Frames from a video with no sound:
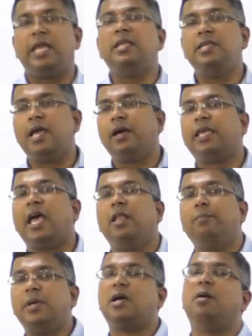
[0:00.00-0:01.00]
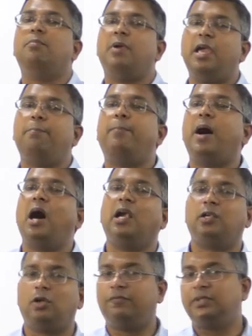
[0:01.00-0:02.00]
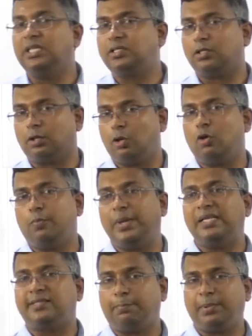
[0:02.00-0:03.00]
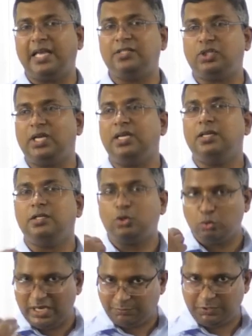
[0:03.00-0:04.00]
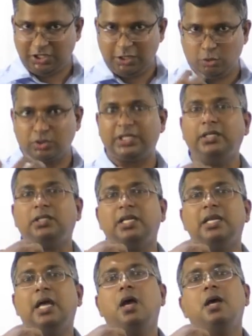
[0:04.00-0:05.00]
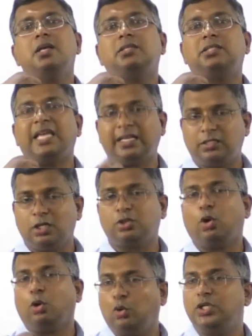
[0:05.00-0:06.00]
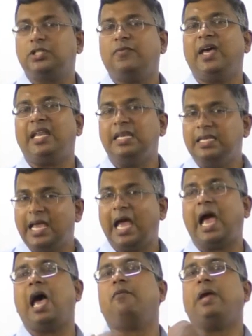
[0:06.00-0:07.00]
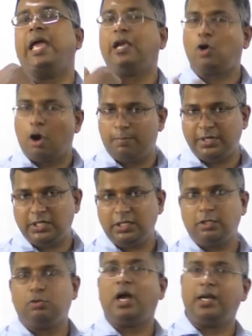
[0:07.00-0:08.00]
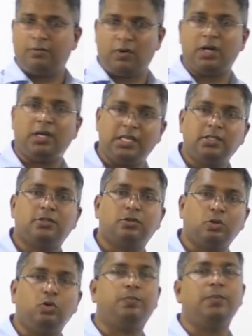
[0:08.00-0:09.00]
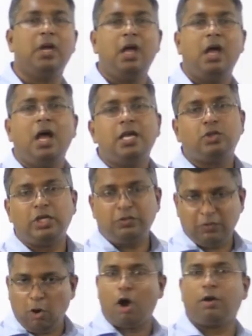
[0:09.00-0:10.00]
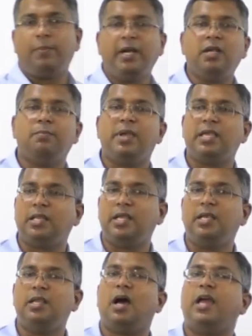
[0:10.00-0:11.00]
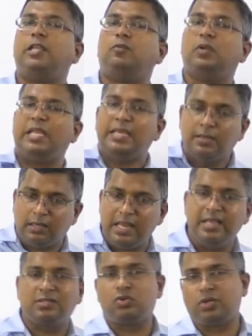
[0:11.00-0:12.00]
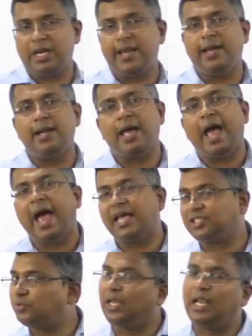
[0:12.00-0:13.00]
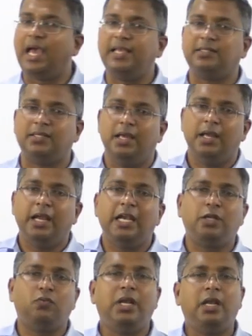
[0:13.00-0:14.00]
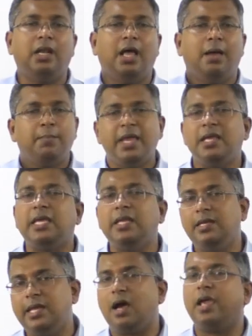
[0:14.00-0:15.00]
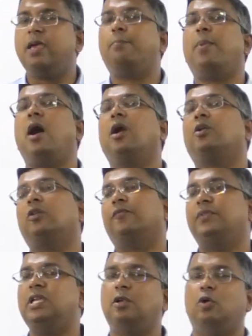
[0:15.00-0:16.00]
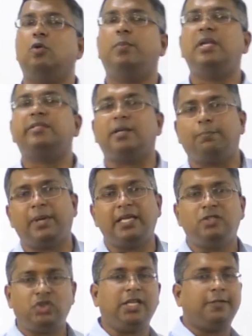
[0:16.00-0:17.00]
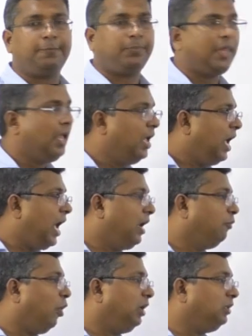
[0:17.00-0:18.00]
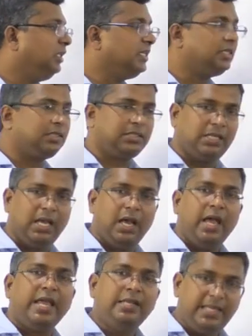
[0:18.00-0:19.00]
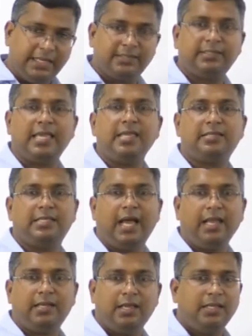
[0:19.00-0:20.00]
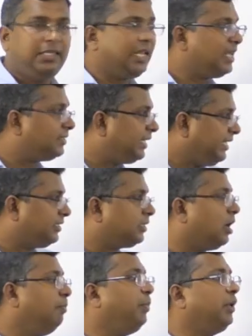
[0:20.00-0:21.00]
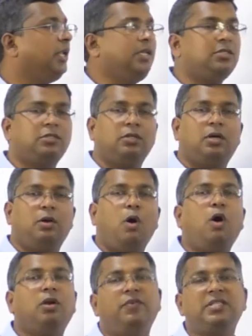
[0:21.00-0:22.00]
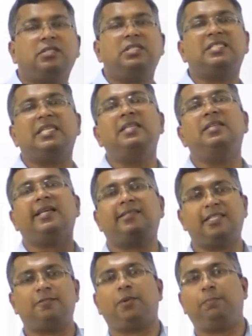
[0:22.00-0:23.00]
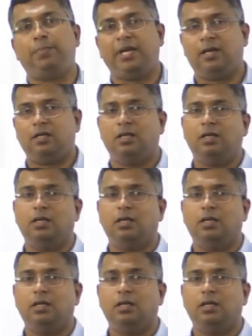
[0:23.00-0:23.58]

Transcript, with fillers: India can become a part of this global supply chain, to especially to certain sectors or goods where India have a competitive advantage. So, so it will augment Make in India, it will increase trade, as well as it will make India a part of the global supply chain. And what this index says, that there are six components on which this index is prepared.